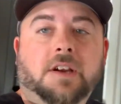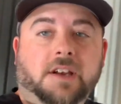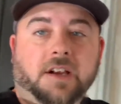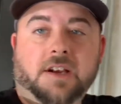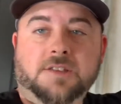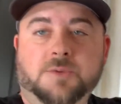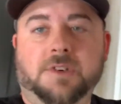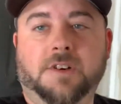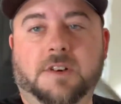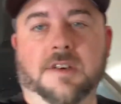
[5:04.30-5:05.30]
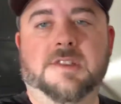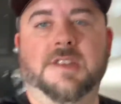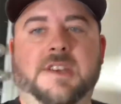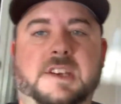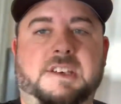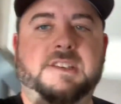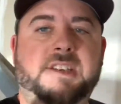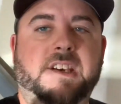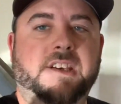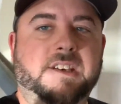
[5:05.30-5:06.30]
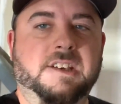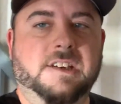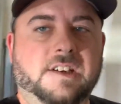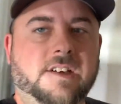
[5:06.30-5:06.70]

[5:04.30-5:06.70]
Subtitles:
guys, we are on to the next day here.